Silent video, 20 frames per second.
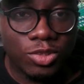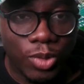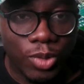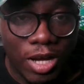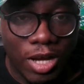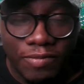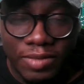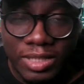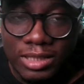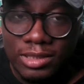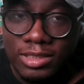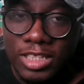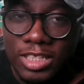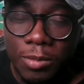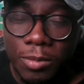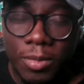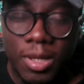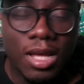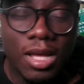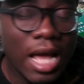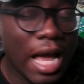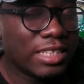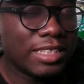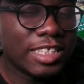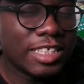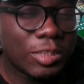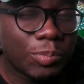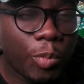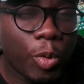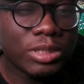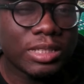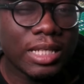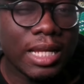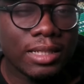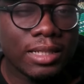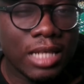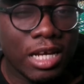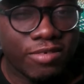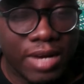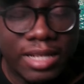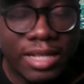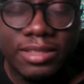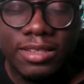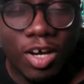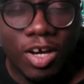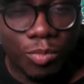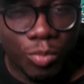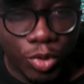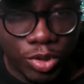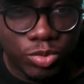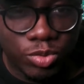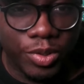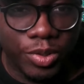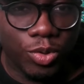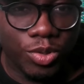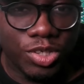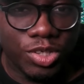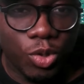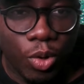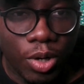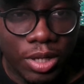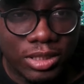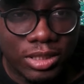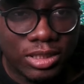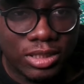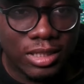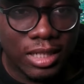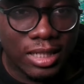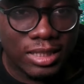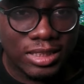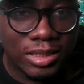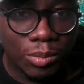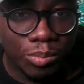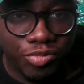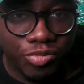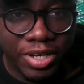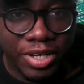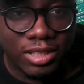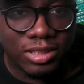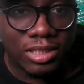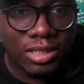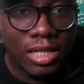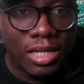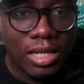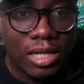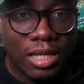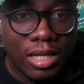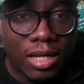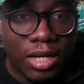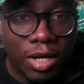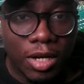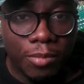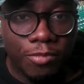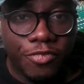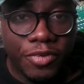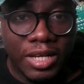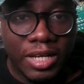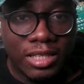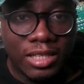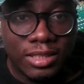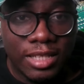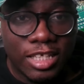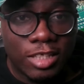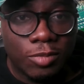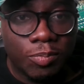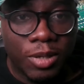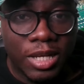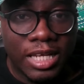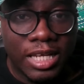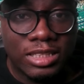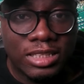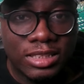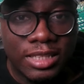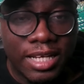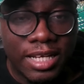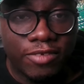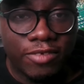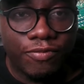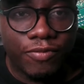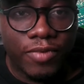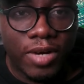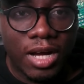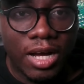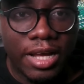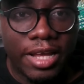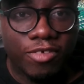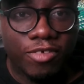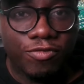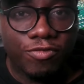to have in the team. I didn't spotlight her right now, but we know the quality that she brings. Felix says play Jennifer in